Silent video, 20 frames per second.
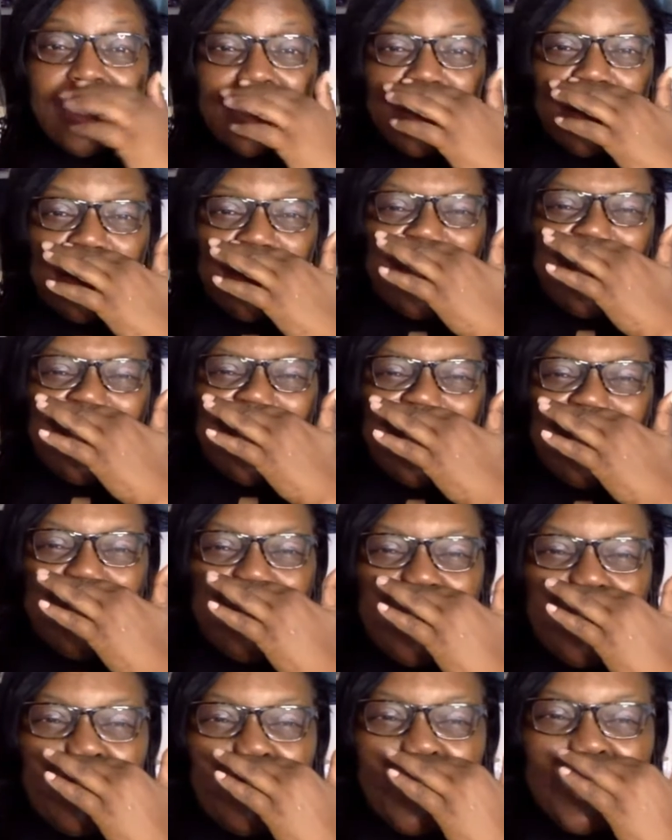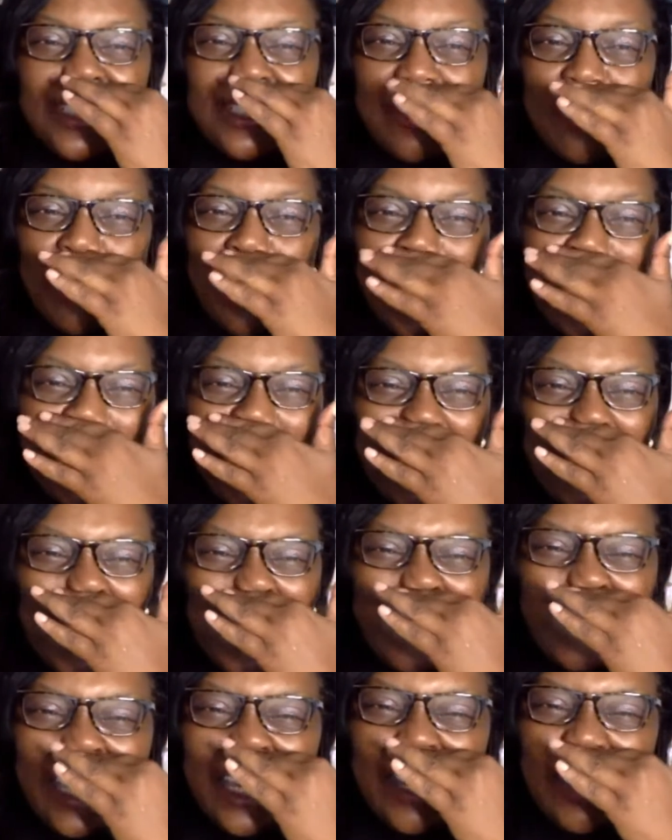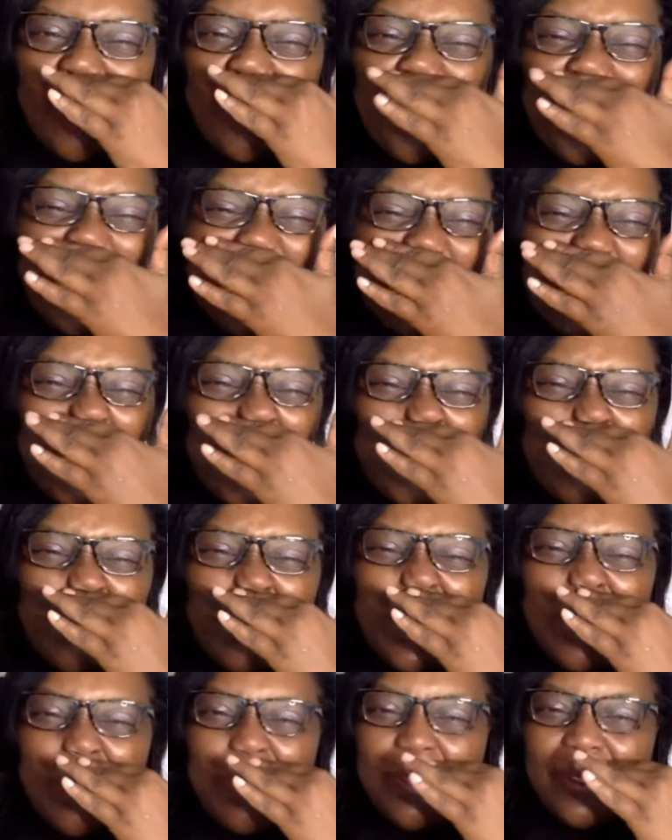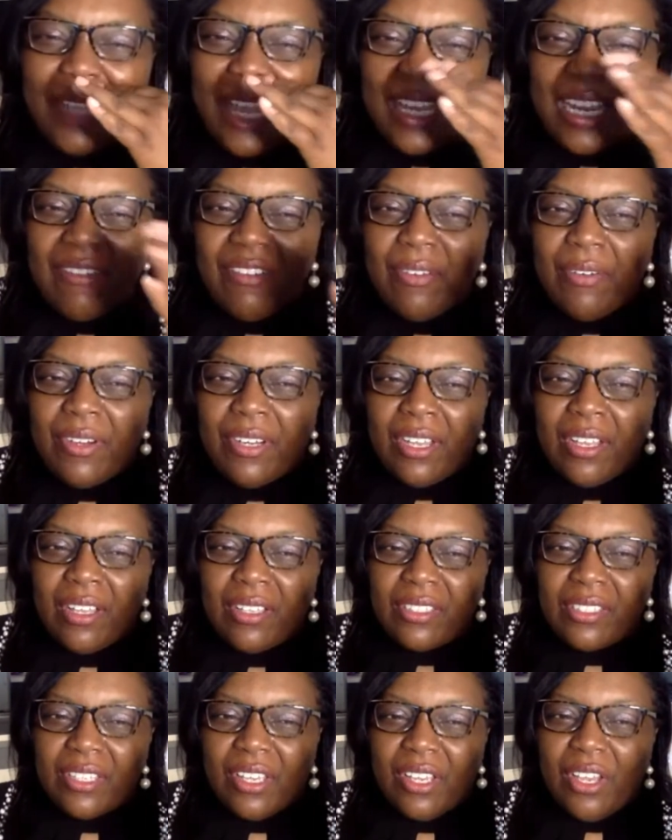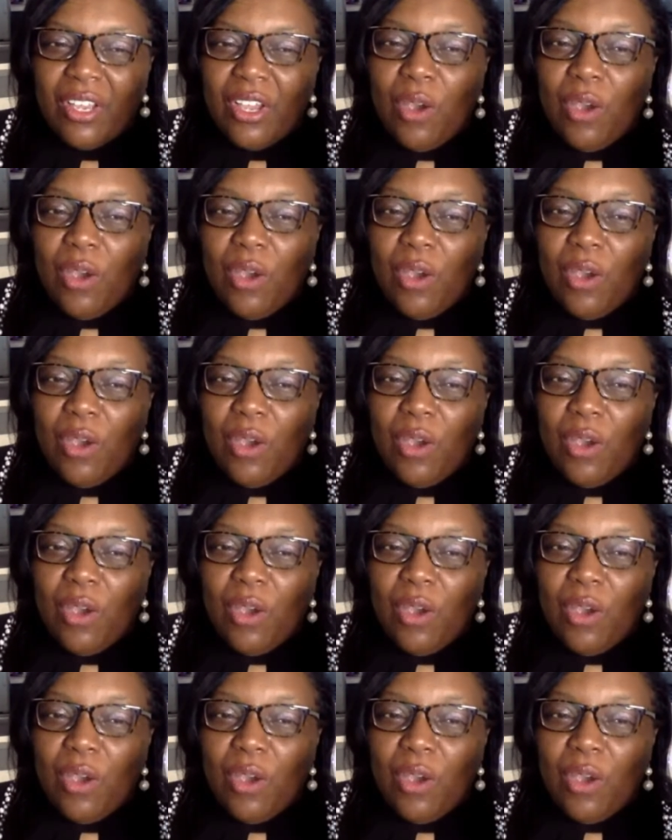So this has been a reason why I think we as people, like everyone else,